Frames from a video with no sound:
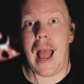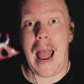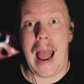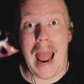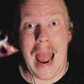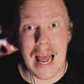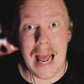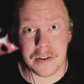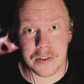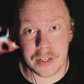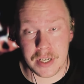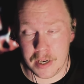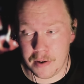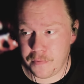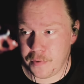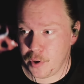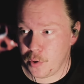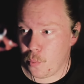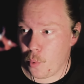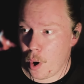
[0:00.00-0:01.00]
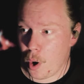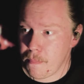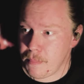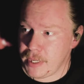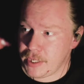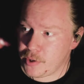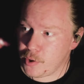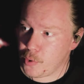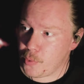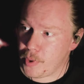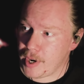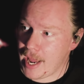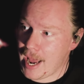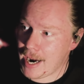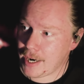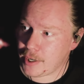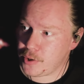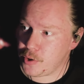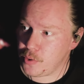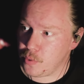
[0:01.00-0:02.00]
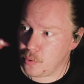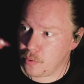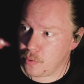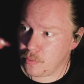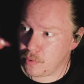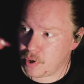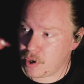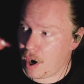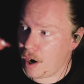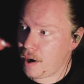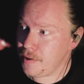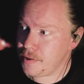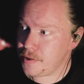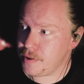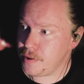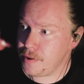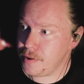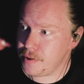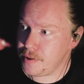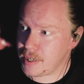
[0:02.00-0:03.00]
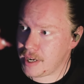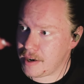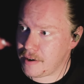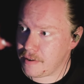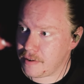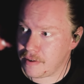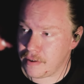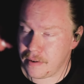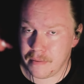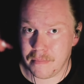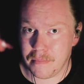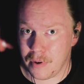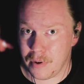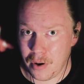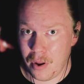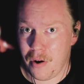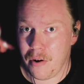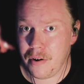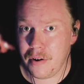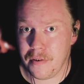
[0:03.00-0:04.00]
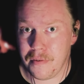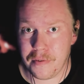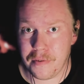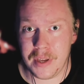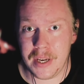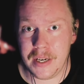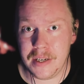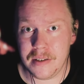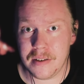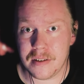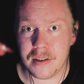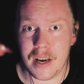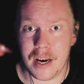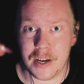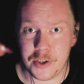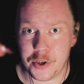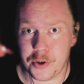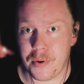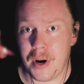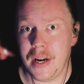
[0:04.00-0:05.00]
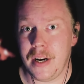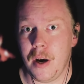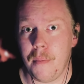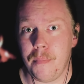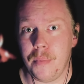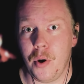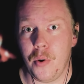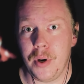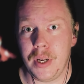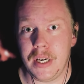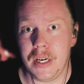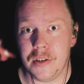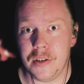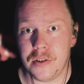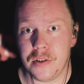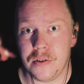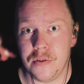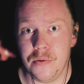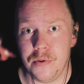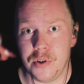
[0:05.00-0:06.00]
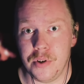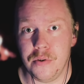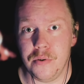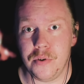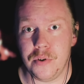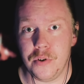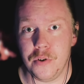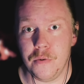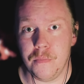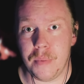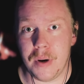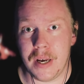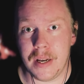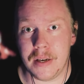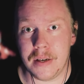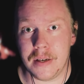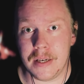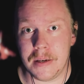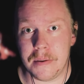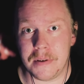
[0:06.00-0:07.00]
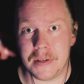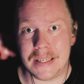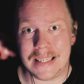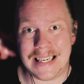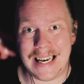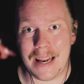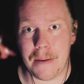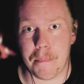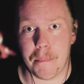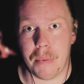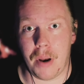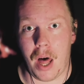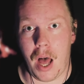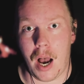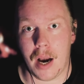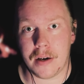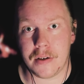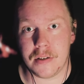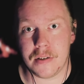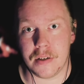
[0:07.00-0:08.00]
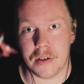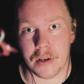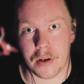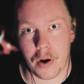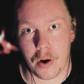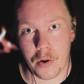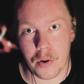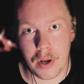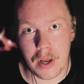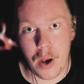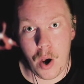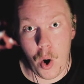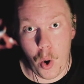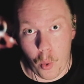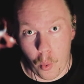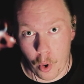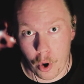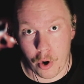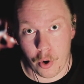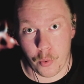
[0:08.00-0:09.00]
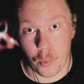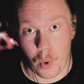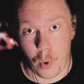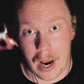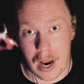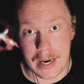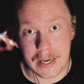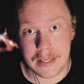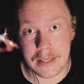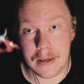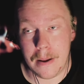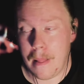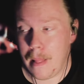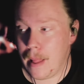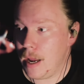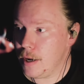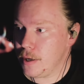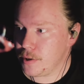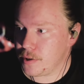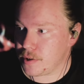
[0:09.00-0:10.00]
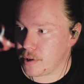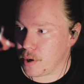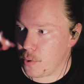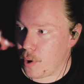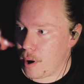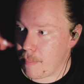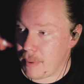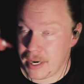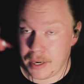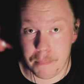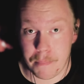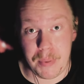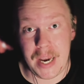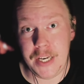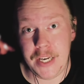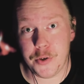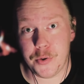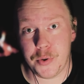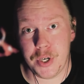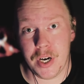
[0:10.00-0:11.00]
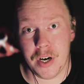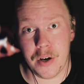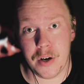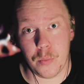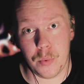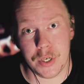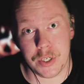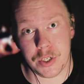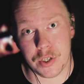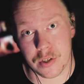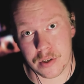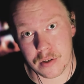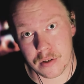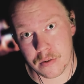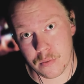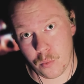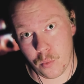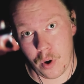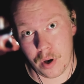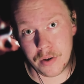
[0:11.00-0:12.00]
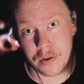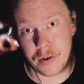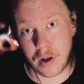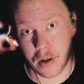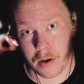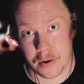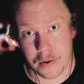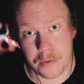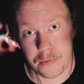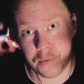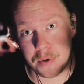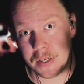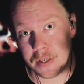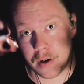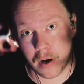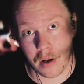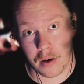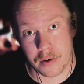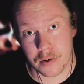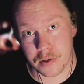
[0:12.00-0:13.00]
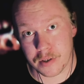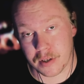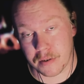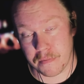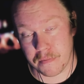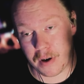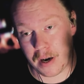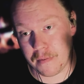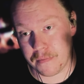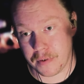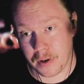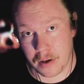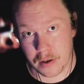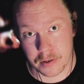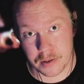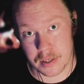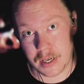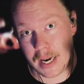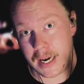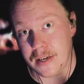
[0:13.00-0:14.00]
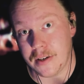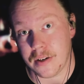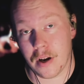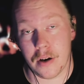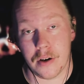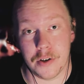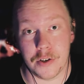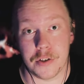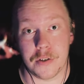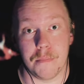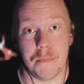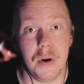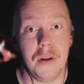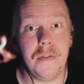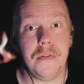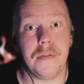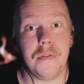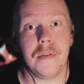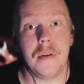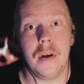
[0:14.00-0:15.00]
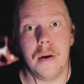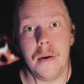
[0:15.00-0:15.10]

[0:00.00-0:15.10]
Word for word: And if you want me to react to concerts and longer things, I tried uploading it to YouTube and it got blocked, you know, worldwide. So I made a Patreon, which is $1, $3, and $5, and $8 a month,